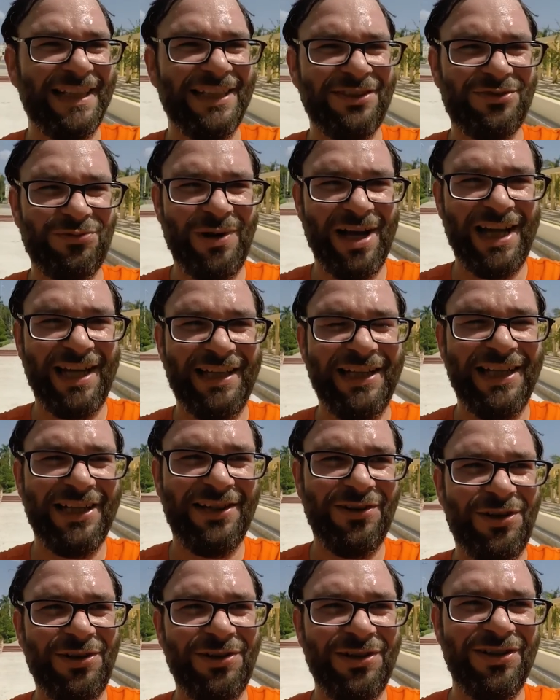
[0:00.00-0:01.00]
this way, you
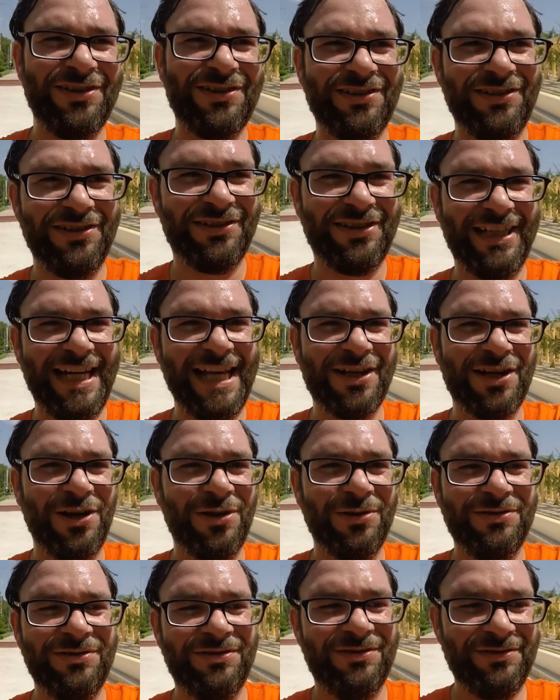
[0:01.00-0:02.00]
hear, oh look, there's an
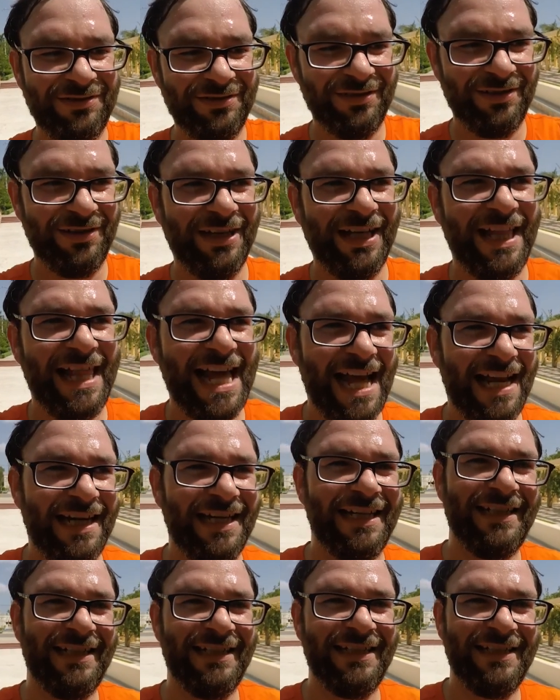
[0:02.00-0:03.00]
echo. Look at that.
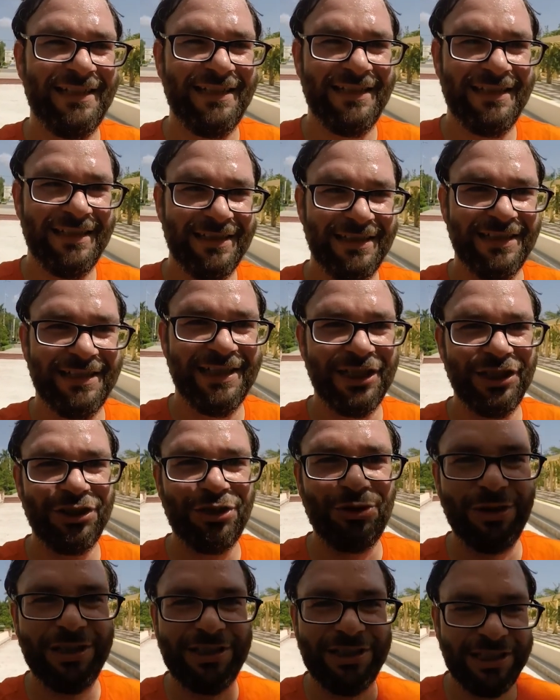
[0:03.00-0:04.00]

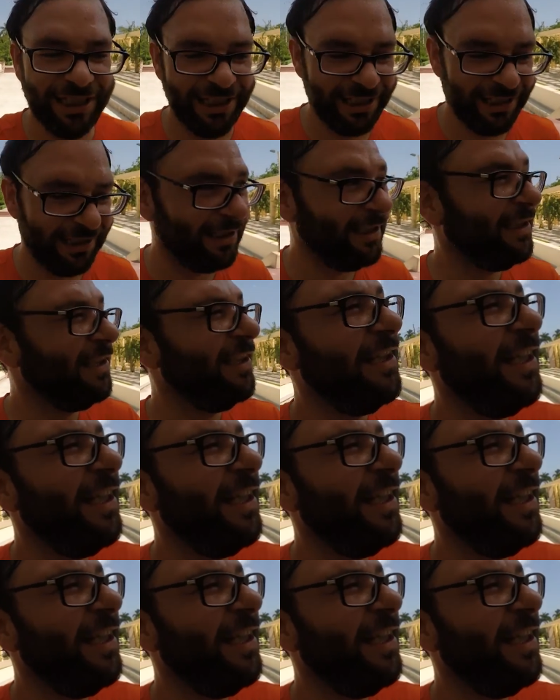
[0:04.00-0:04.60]
Interesting.